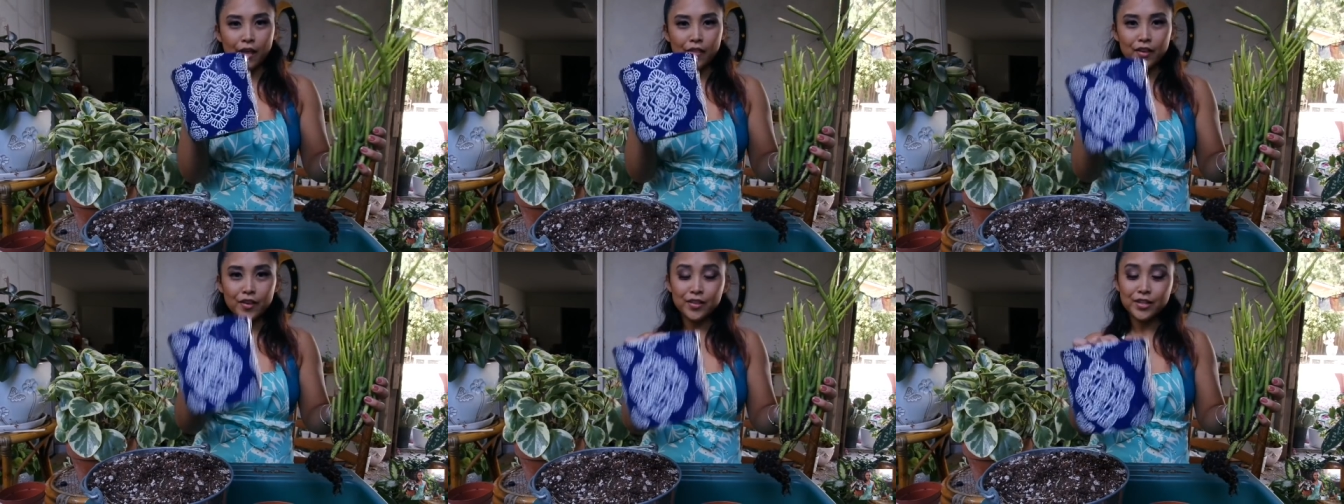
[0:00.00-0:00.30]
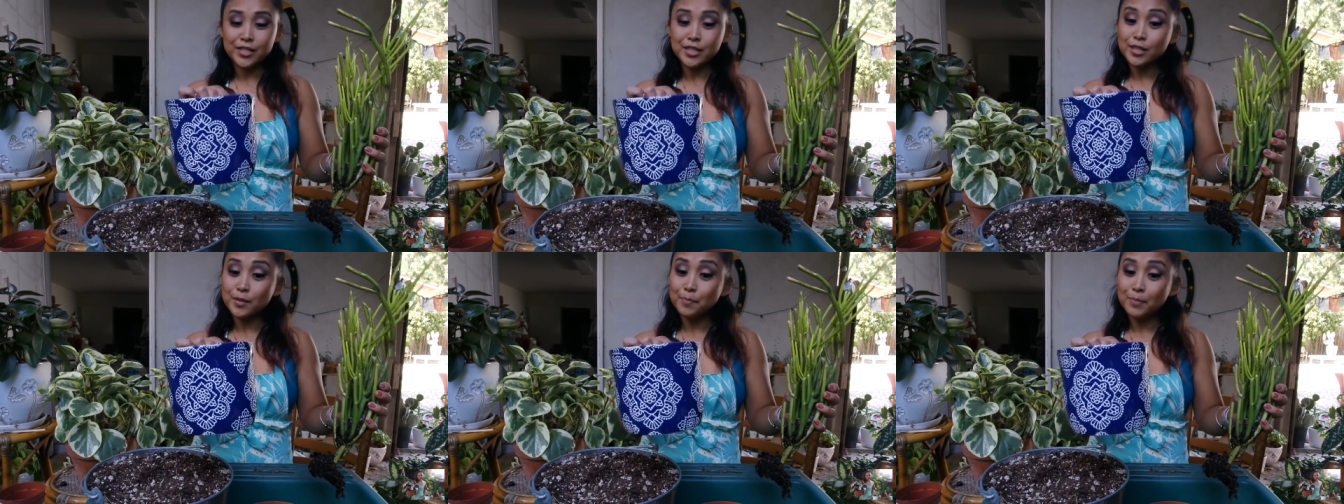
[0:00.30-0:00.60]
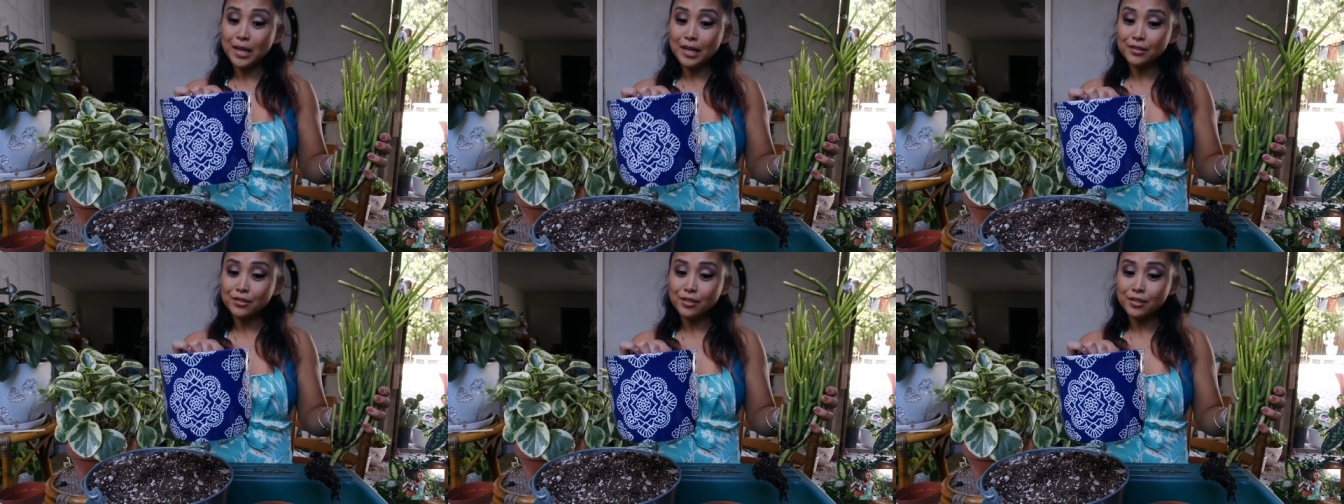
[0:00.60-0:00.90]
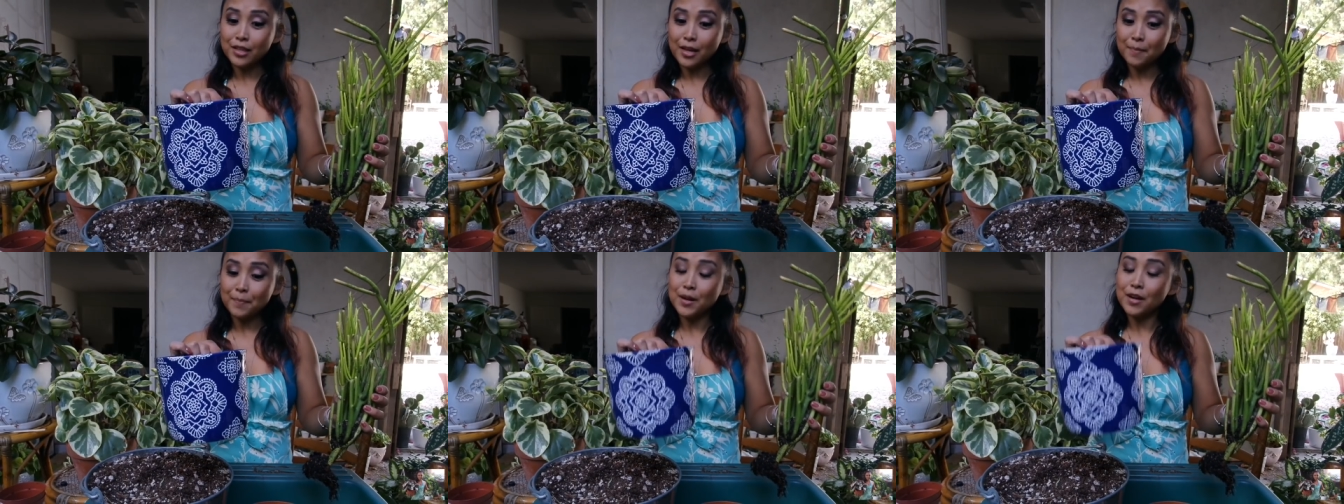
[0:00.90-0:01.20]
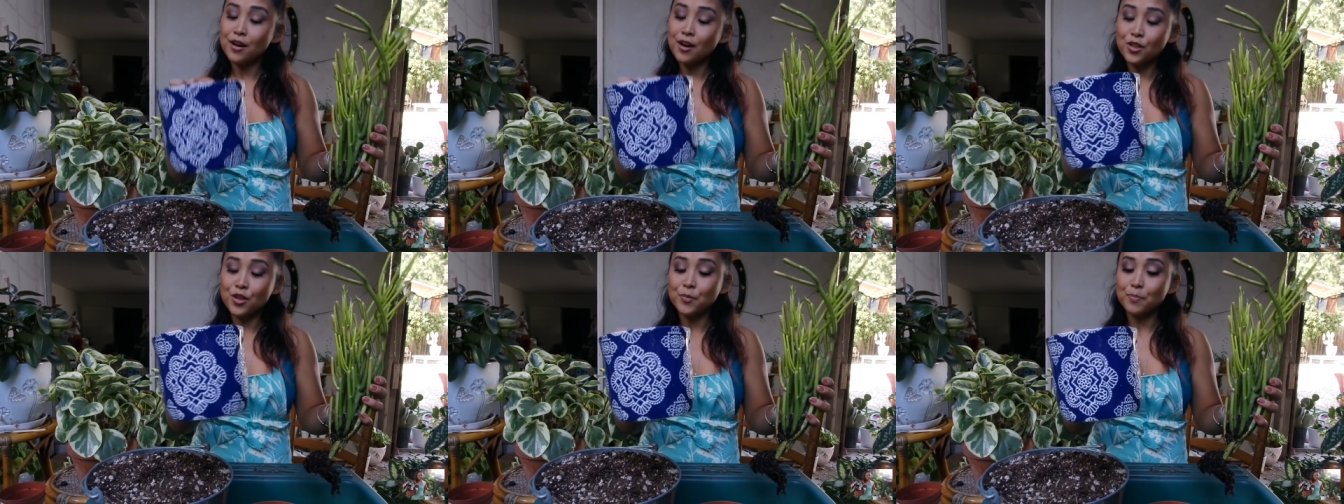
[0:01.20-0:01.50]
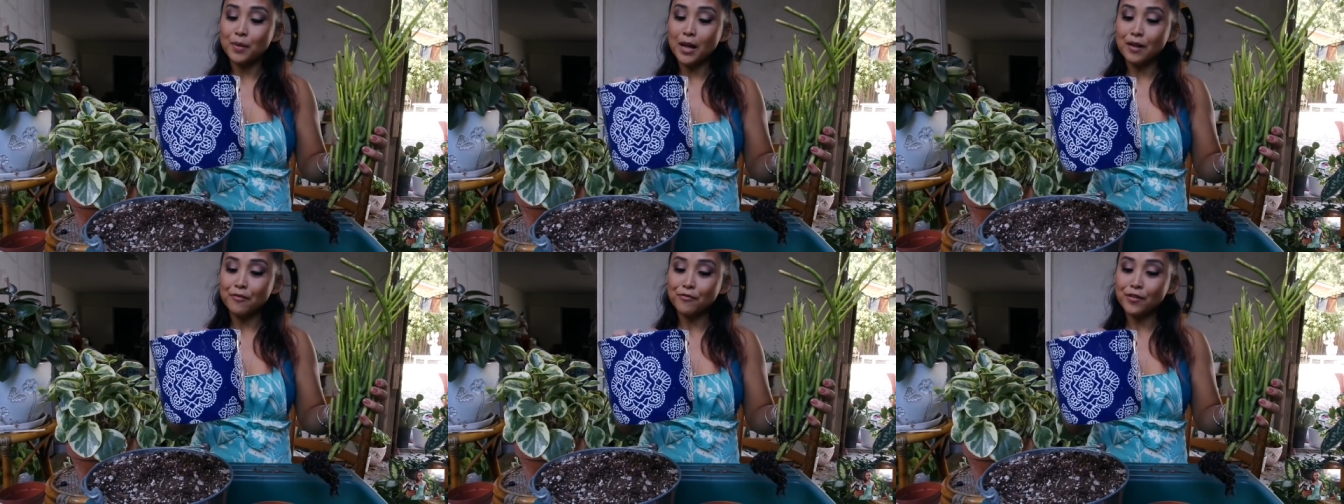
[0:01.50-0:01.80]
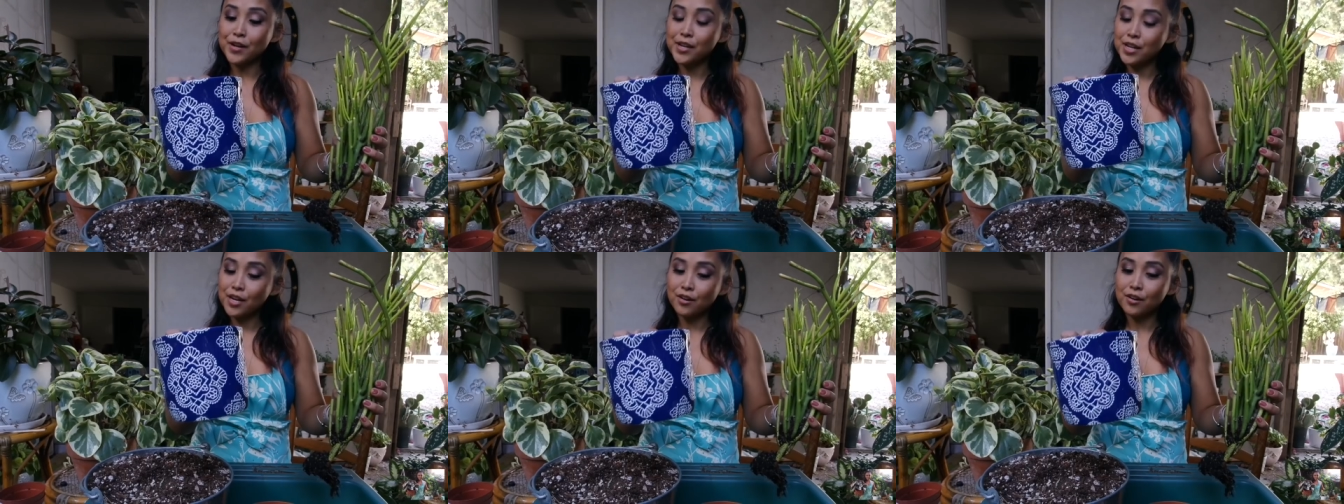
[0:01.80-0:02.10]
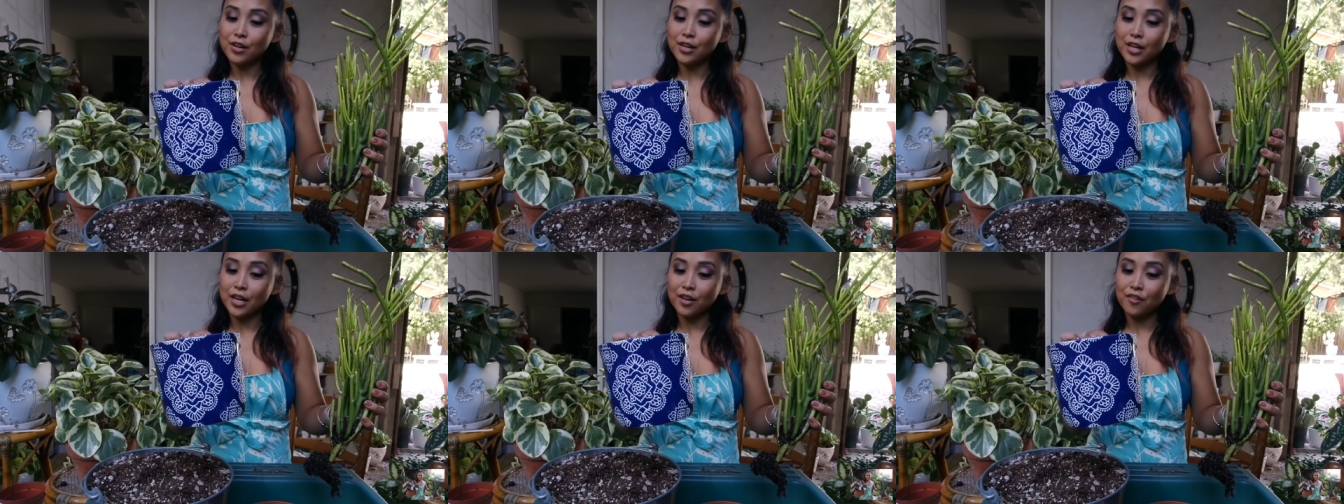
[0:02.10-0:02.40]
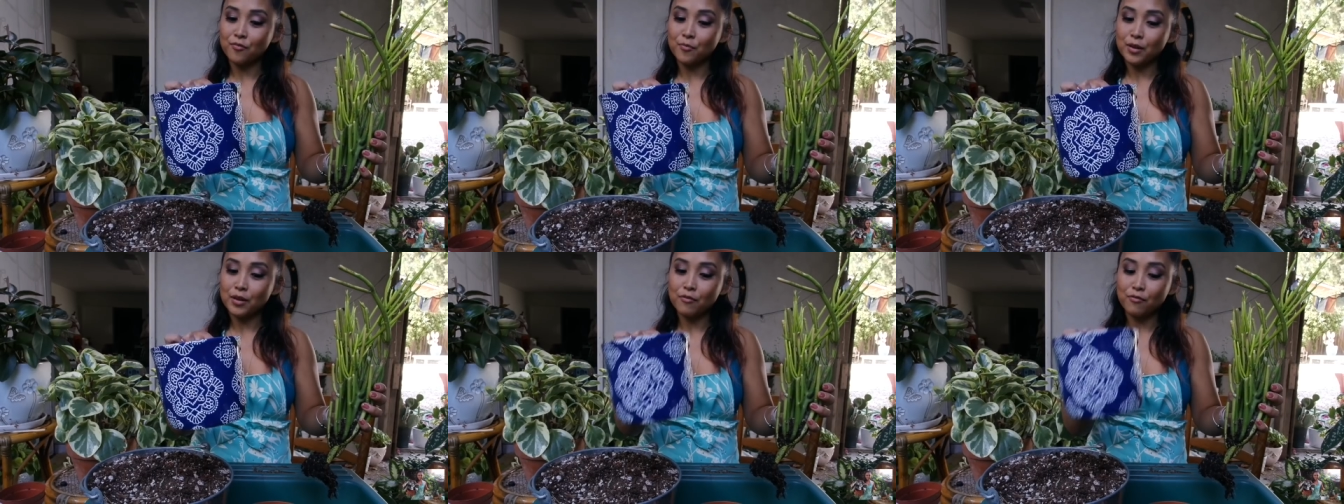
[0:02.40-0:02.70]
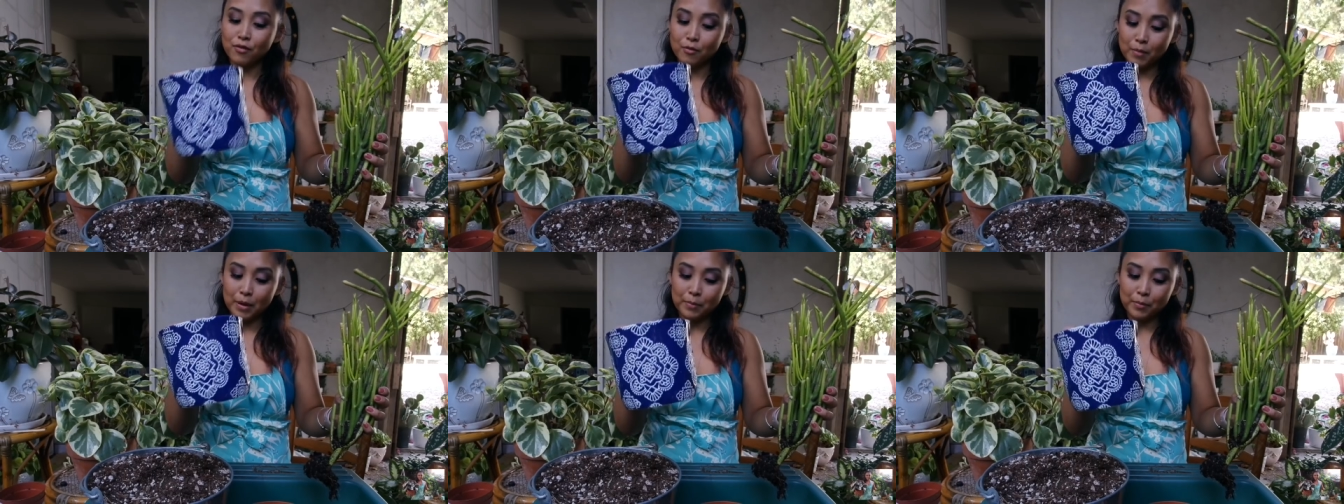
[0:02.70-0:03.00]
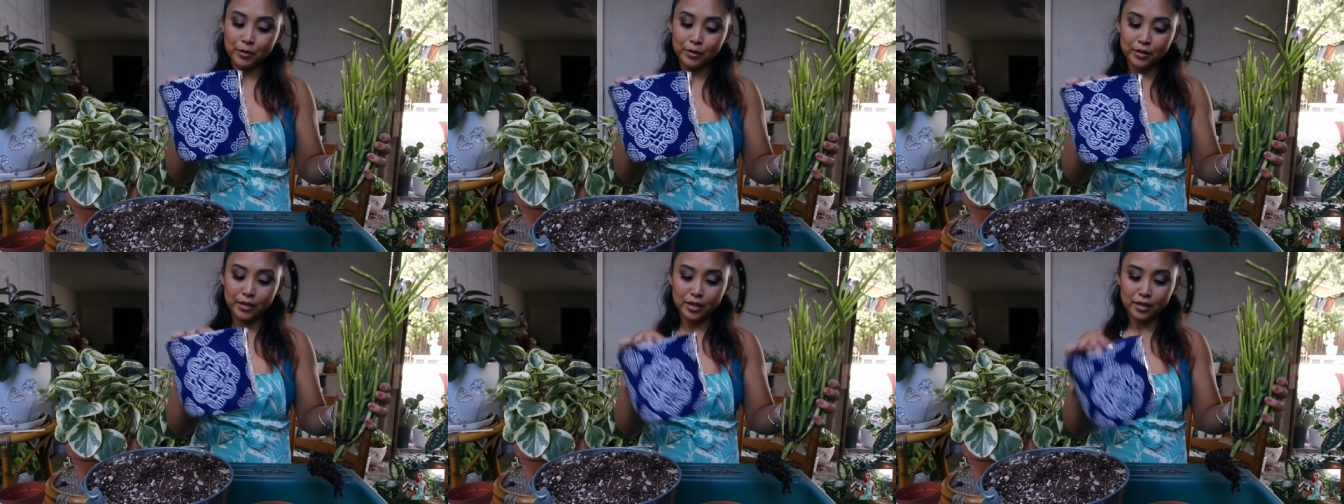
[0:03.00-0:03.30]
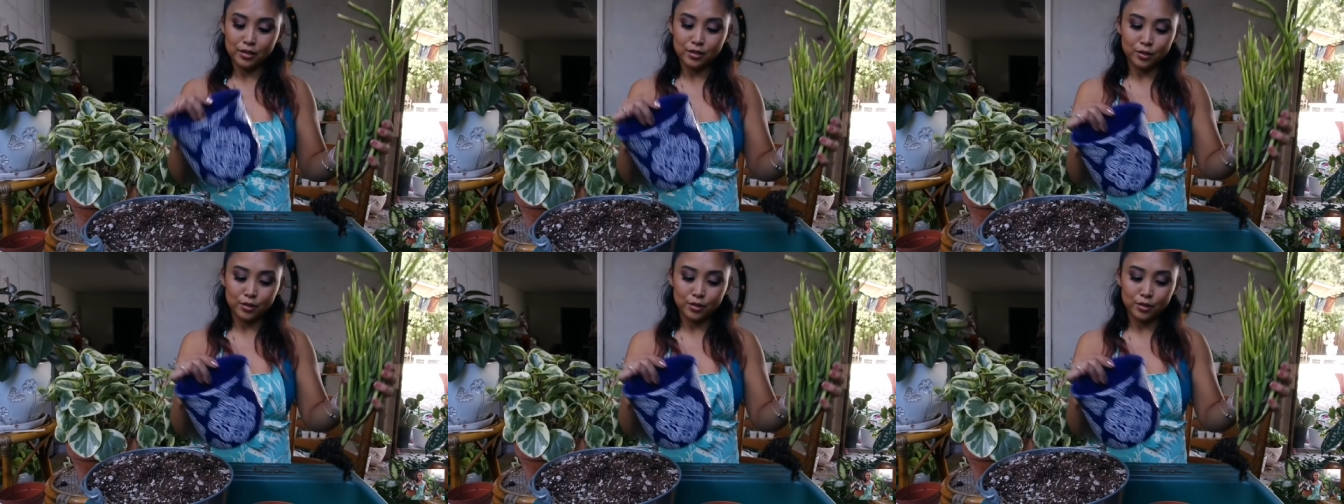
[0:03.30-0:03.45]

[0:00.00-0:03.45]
and then this is a planter that my other plant friend Kira gave me for my birthday.